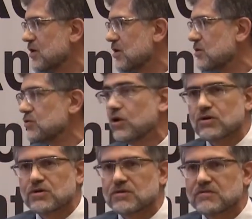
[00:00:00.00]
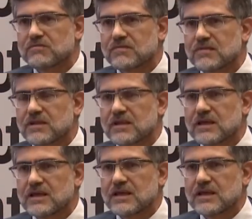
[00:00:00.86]
It is a state that
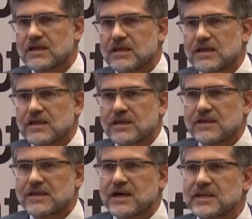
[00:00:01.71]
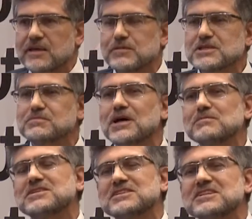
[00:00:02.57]
was established under the
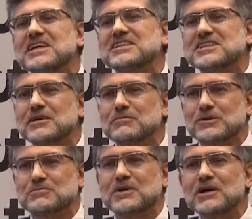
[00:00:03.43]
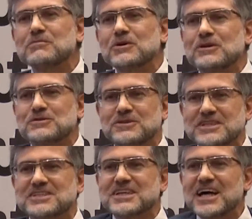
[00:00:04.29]
framework of the United Nations, but it's not
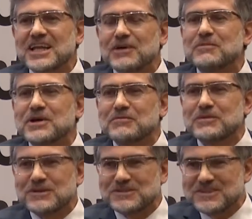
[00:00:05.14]
committed to human rights.